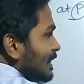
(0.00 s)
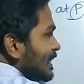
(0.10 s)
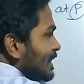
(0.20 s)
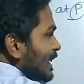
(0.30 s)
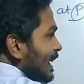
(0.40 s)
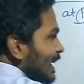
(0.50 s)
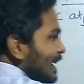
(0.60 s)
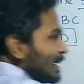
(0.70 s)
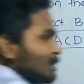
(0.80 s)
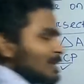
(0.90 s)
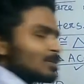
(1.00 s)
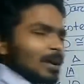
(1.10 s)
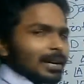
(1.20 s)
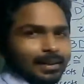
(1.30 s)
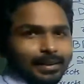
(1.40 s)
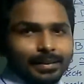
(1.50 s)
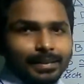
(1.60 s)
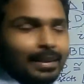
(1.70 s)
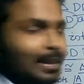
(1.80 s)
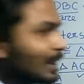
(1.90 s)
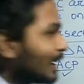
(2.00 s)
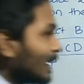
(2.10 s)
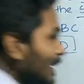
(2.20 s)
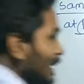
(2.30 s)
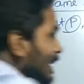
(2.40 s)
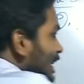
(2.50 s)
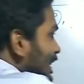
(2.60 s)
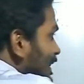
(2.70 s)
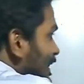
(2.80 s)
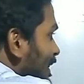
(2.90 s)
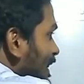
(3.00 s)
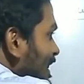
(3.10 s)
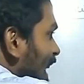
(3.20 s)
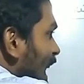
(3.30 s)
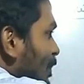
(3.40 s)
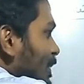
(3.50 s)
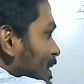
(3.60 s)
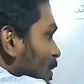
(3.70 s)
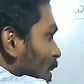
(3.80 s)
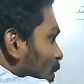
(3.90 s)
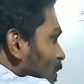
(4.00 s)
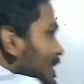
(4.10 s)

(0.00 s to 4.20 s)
this angle. It means what? This half is equal to